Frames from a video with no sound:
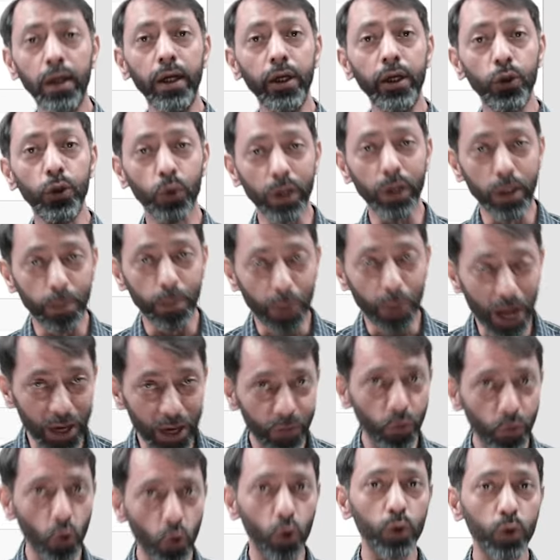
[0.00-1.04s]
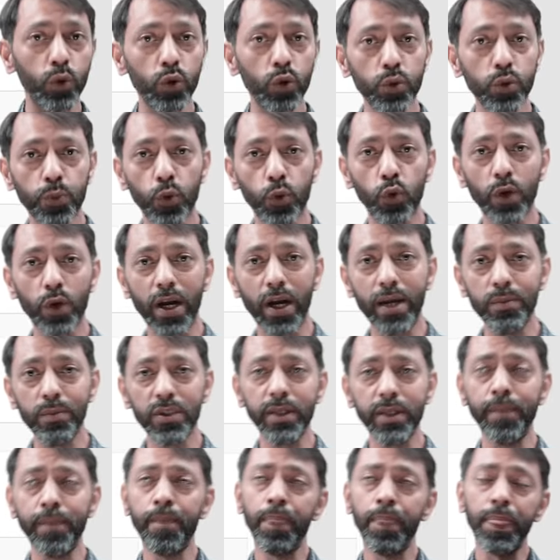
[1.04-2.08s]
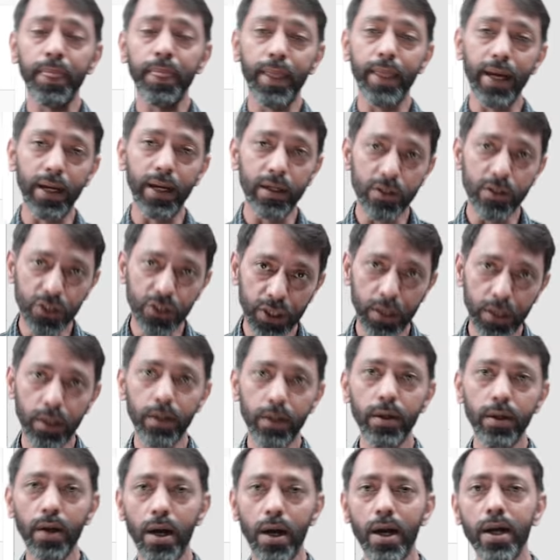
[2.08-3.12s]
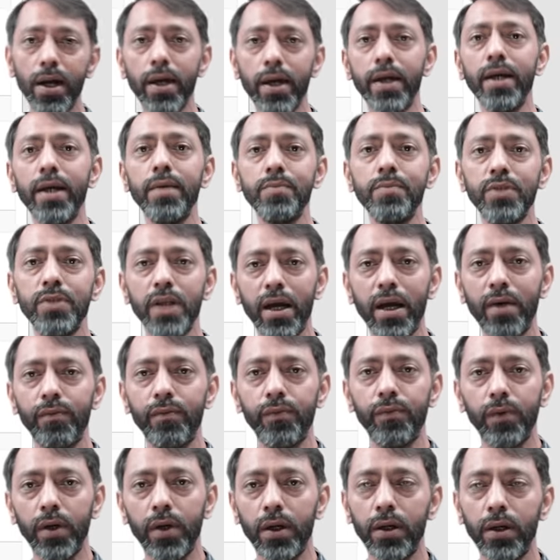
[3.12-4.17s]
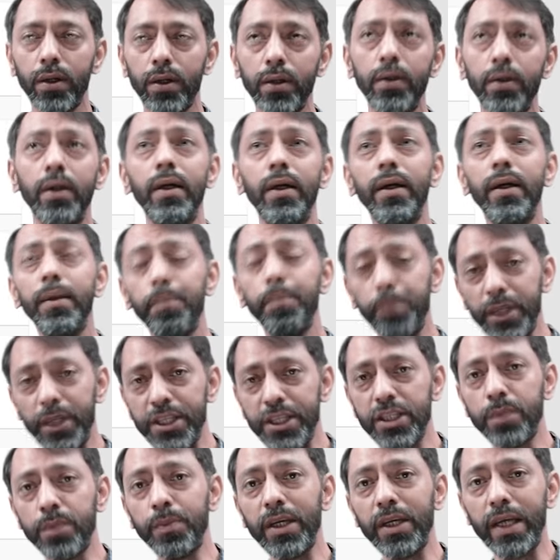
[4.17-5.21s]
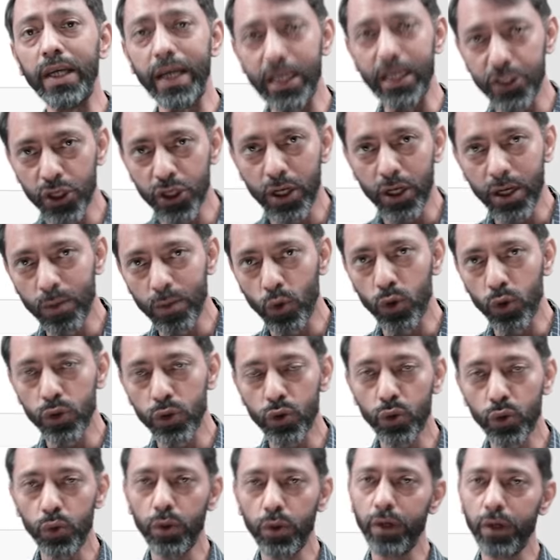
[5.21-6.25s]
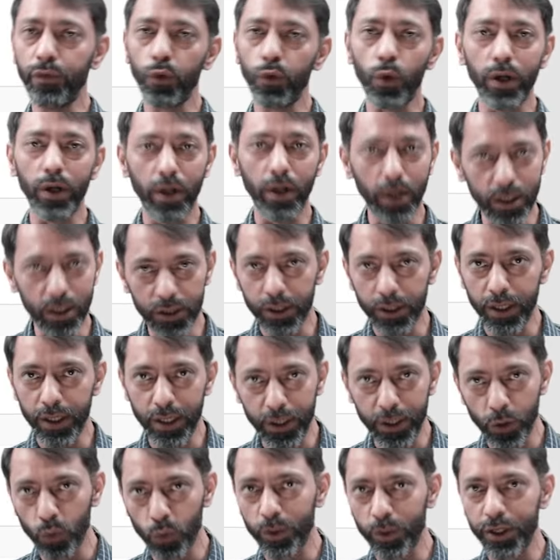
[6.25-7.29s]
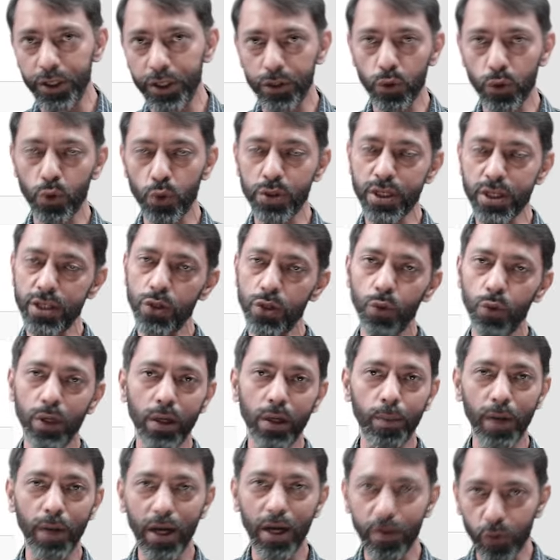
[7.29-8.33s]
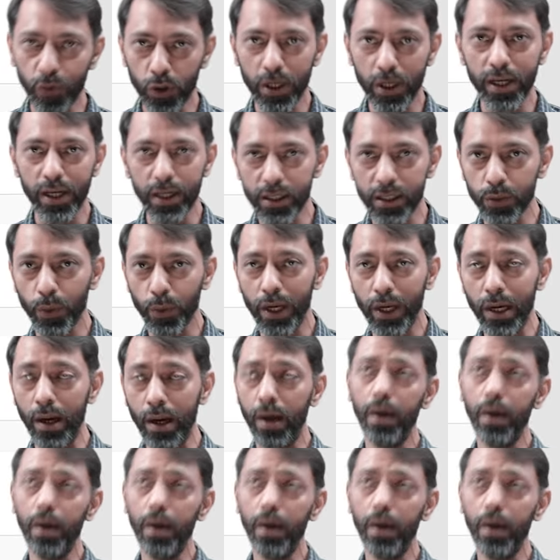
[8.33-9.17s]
you can apply for all those programs. Then certain IIMs have PGP HRM also. If you're interested in human resources, you can apply for that as well.